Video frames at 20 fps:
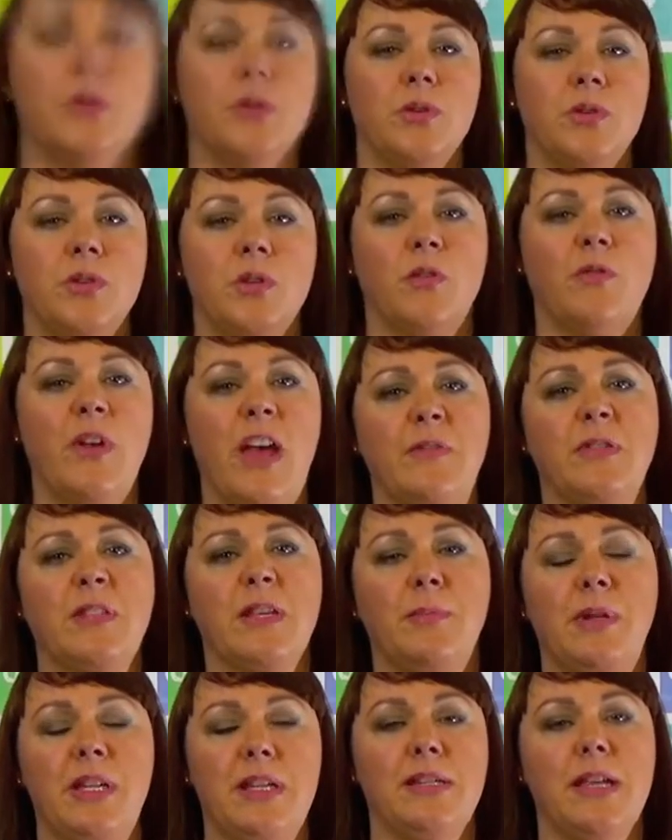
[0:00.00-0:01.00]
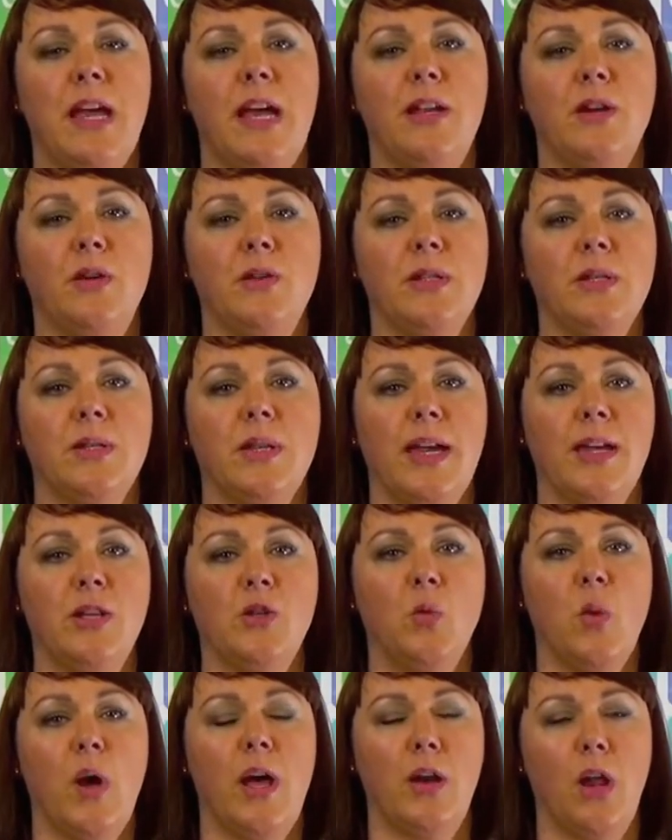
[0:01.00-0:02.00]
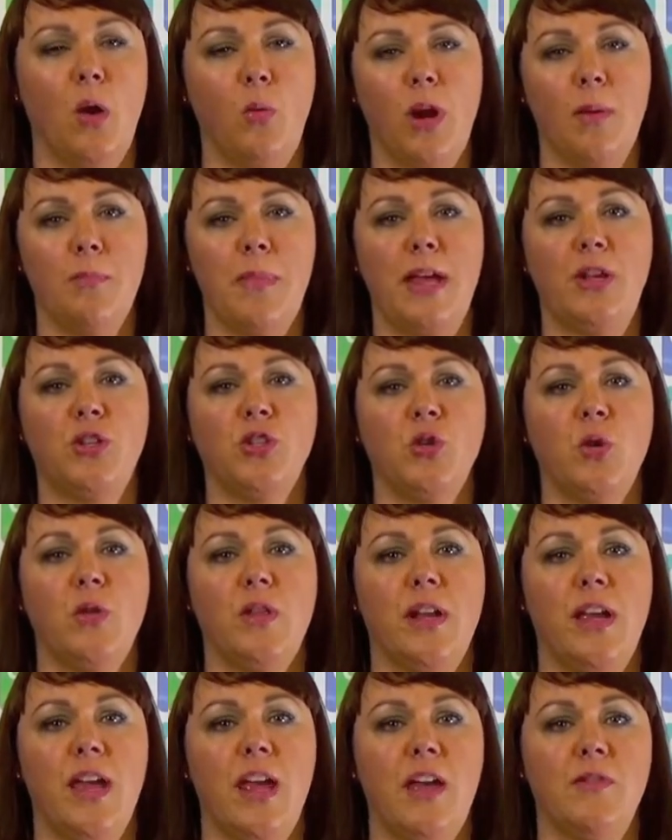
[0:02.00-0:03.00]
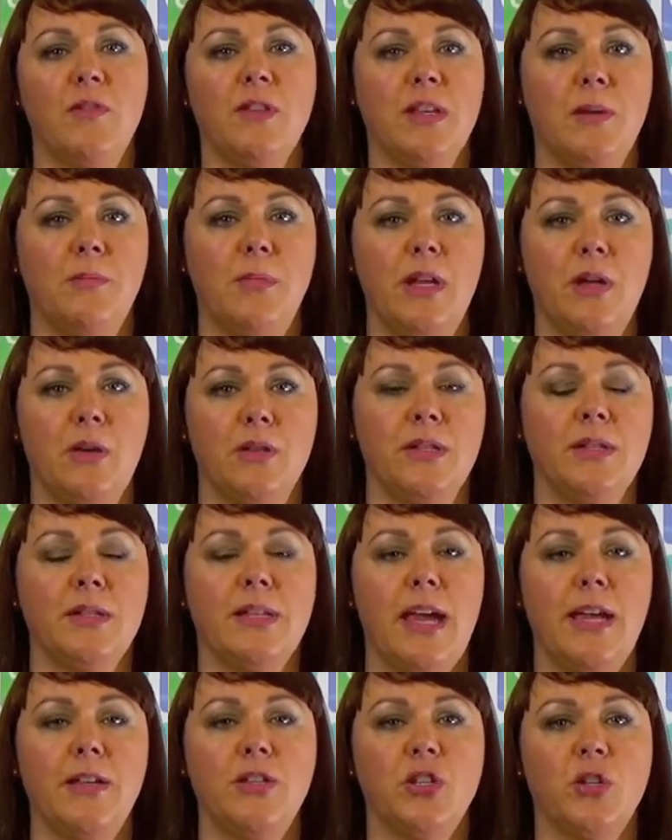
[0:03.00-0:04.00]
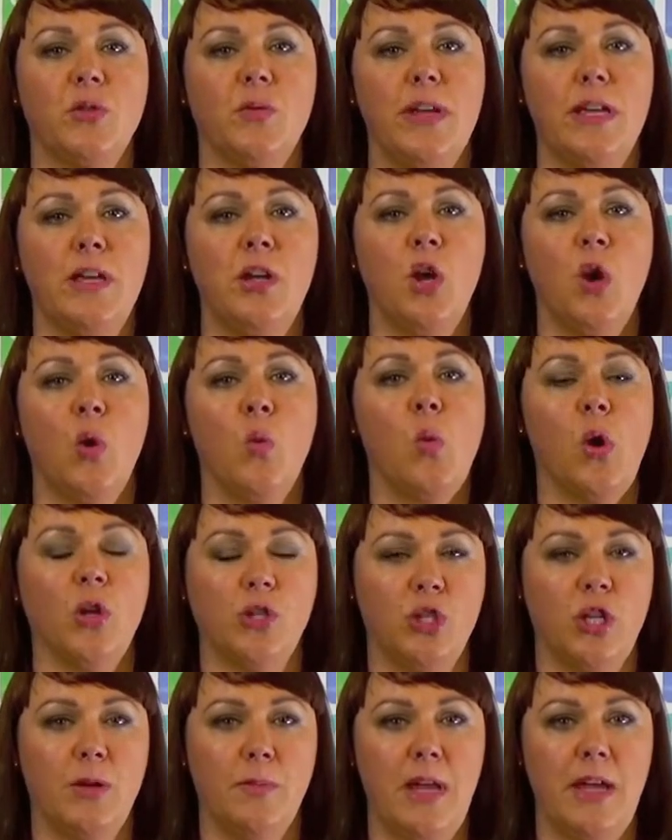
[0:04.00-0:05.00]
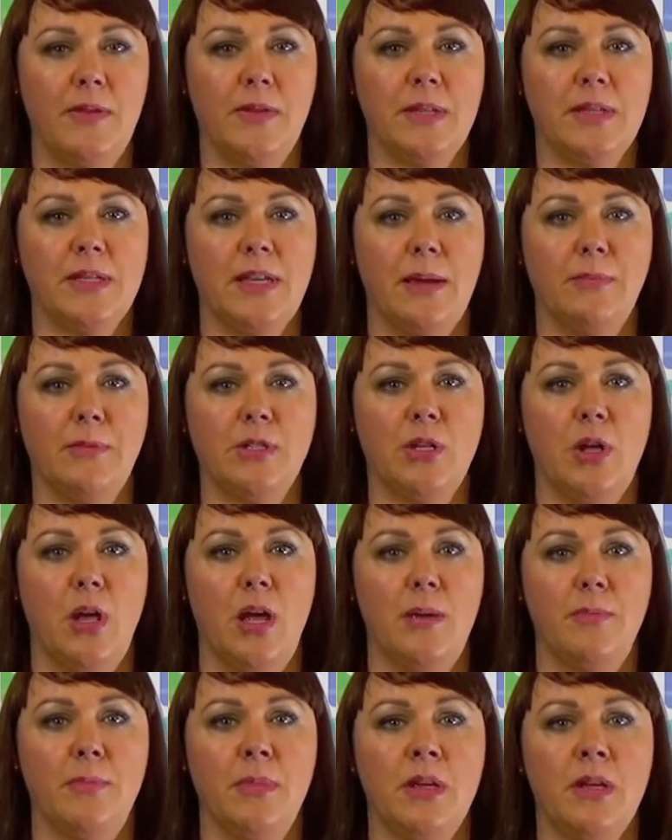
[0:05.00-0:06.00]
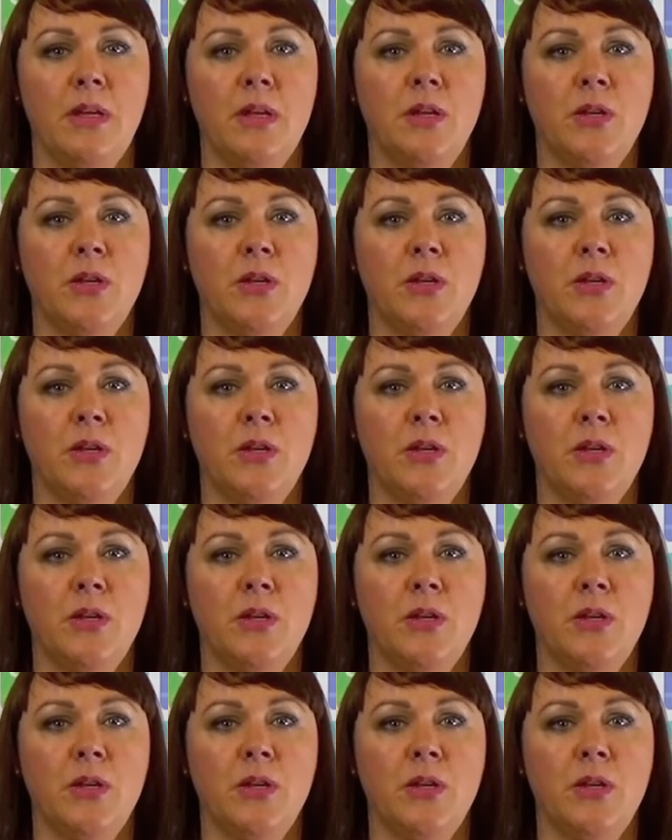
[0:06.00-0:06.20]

So if I have somebody starting on stage 1, I want to make sure that I have somebody on stage 3 watching me at the same time.